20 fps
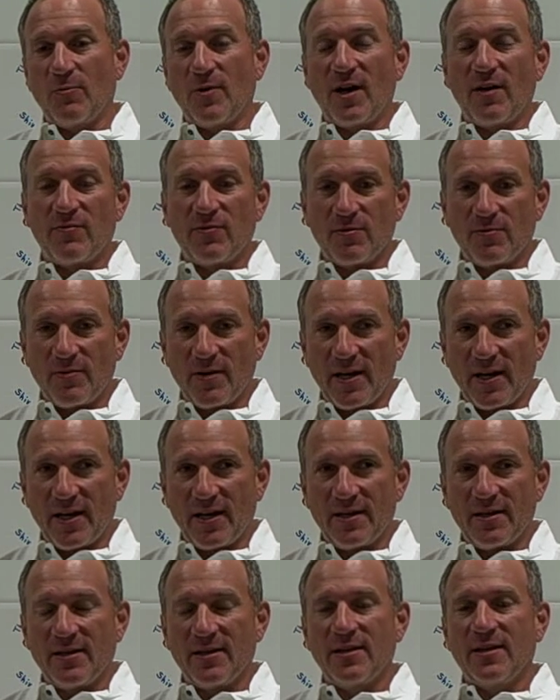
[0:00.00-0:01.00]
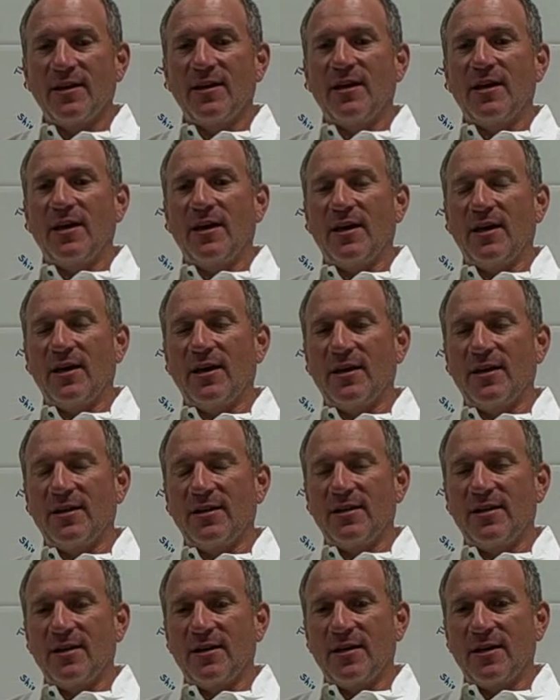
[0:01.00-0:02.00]
Ralph Lauren
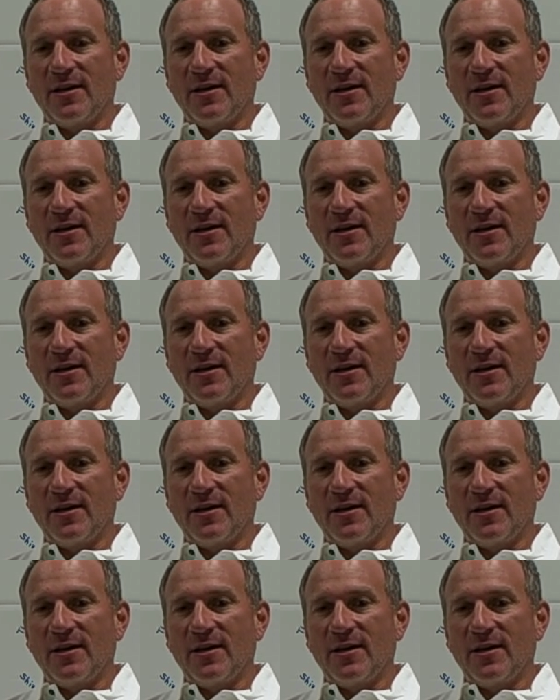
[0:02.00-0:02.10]
and